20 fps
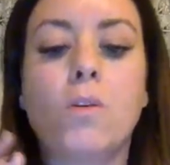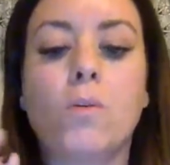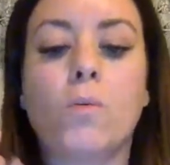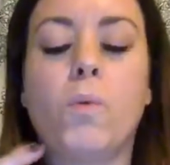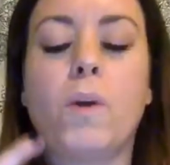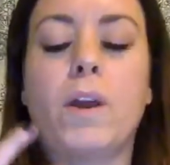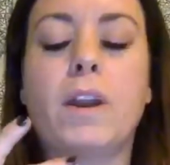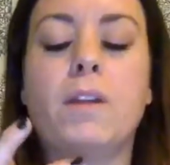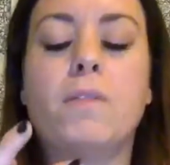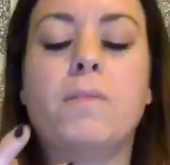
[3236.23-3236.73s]

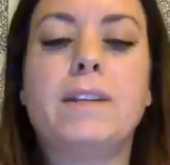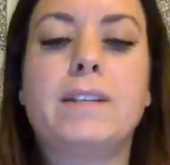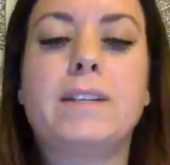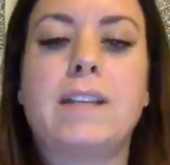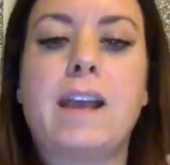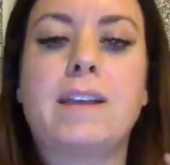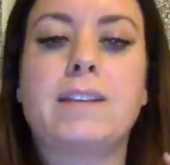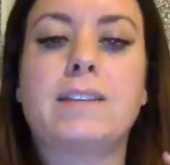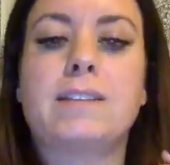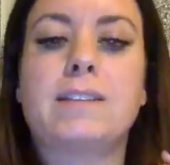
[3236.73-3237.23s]
What did we
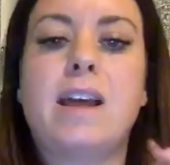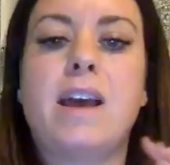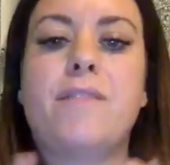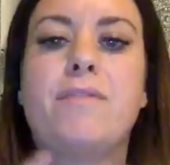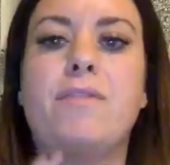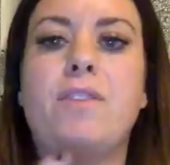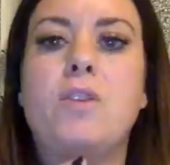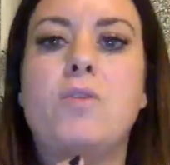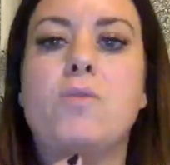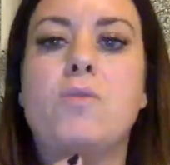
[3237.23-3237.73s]
say,
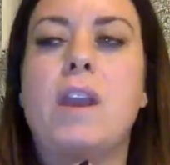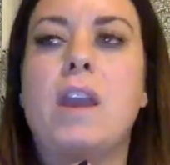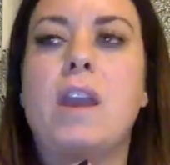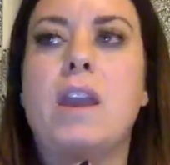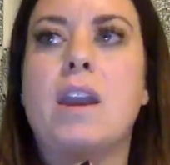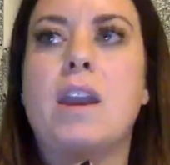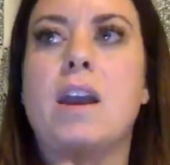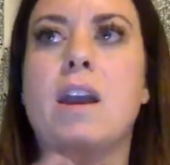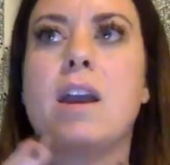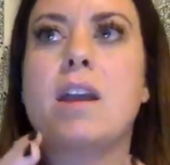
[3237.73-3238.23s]
Steph? You
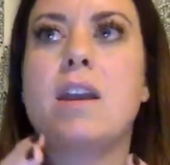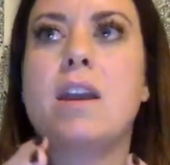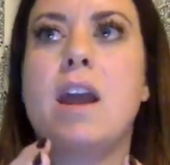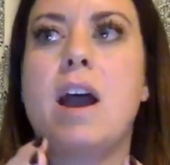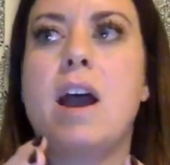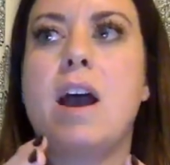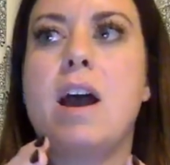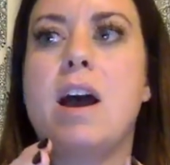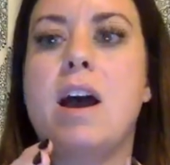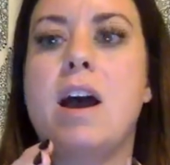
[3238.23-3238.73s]
can
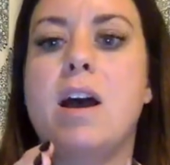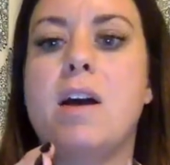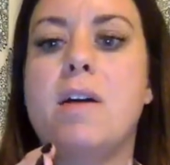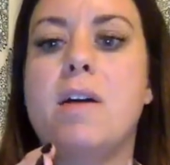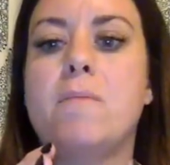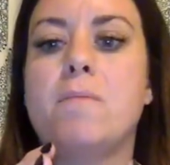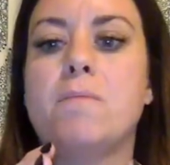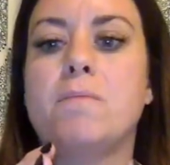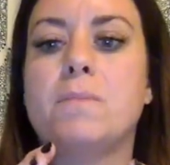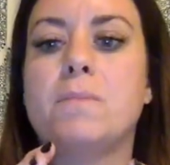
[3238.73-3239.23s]

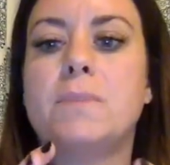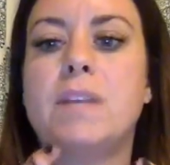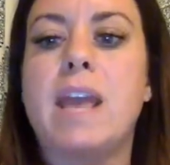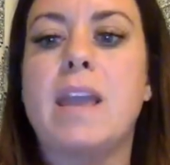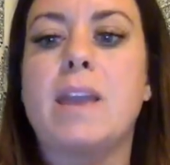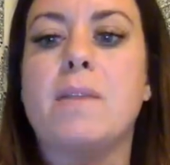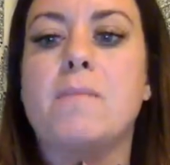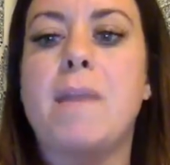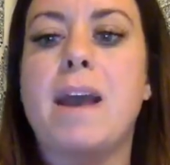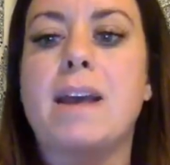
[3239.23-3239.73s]
um,
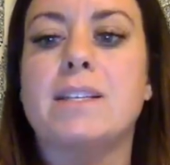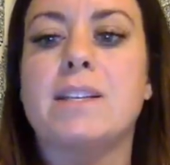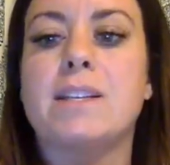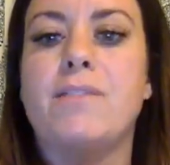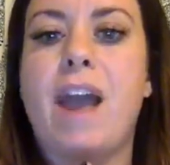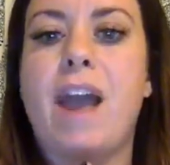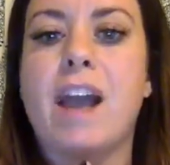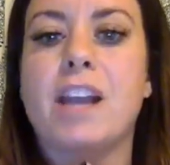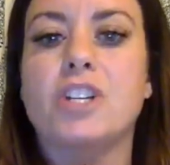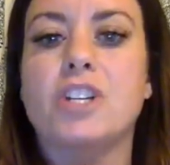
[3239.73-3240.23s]
take
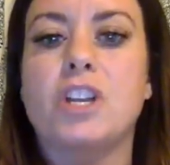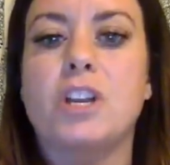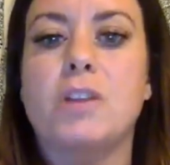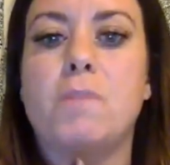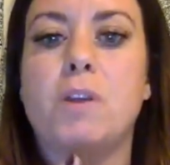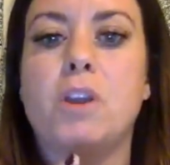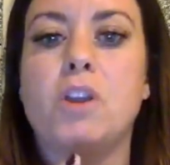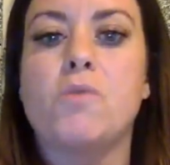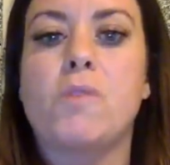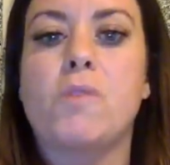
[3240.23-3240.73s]
massive
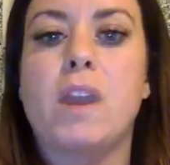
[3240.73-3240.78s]
action, but you